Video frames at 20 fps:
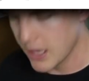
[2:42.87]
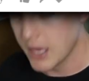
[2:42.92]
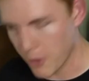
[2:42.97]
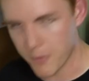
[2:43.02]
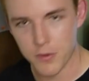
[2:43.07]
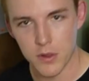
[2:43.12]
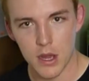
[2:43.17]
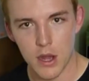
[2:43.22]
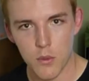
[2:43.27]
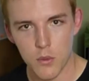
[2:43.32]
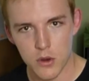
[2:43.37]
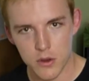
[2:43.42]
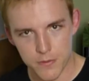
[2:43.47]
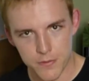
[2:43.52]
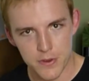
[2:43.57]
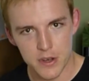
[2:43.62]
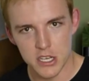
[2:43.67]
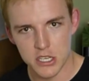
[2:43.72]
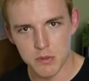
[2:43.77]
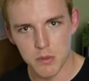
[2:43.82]
Hopefully I would have
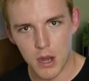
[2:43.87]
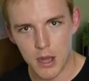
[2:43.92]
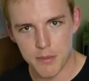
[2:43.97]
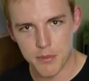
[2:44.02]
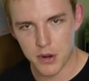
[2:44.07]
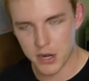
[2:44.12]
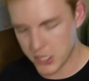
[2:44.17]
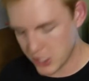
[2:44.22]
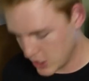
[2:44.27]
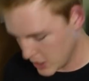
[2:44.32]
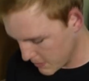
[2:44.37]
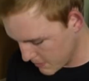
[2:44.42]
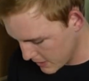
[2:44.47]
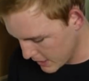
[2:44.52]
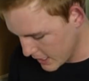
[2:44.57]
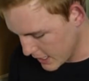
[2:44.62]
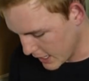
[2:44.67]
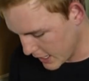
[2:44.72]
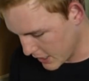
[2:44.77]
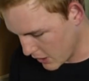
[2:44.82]
finished my apprenticeship,
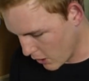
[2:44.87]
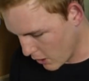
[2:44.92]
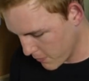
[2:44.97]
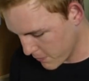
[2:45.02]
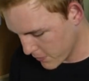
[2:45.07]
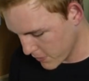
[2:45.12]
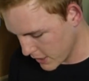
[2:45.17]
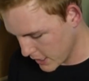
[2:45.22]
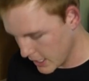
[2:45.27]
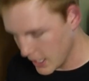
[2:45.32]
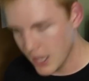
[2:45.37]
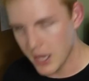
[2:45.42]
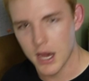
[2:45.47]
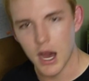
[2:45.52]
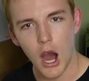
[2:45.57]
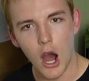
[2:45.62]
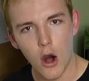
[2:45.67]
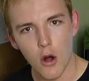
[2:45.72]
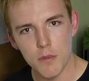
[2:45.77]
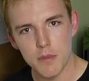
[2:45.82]
and hopefully
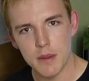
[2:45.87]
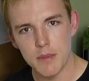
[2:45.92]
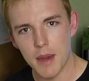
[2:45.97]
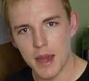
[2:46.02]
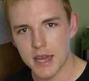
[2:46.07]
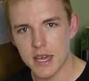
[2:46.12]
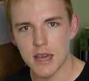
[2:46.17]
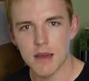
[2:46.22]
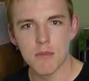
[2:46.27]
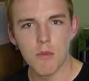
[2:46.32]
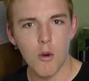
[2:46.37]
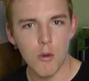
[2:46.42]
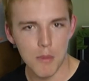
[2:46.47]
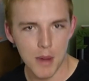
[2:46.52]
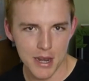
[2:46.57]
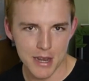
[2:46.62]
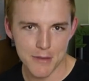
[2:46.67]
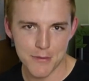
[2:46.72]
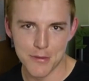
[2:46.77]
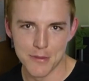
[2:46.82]
I'll be making more
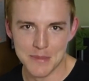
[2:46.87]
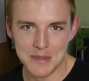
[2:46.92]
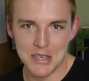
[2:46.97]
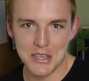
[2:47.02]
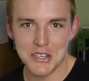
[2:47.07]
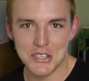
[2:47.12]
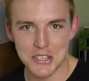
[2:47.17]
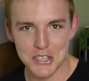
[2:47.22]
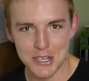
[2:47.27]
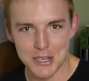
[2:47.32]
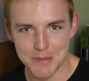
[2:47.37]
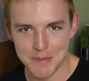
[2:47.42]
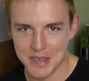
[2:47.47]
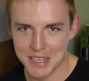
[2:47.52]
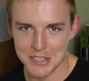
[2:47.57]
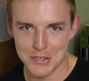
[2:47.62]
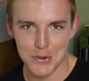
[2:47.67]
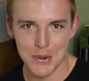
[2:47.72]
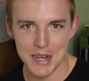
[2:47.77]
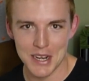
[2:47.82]
money from YouTube
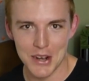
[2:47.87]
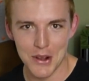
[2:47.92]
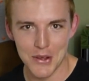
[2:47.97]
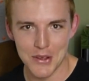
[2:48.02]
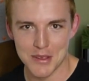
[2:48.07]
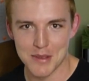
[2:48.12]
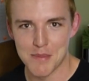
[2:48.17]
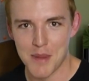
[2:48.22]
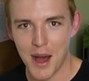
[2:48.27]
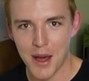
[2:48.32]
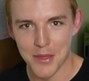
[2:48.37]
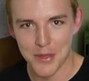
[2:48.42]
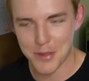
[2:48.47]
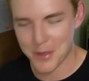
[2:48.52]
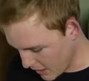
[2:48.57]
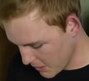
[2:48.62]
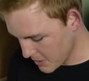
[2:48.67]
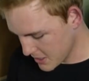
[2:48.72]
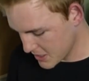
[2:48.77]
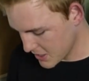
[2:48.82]
than $20 a month.
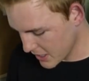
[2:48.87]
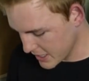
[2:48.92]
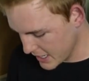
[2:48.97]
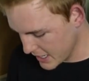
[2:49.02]
Dumbest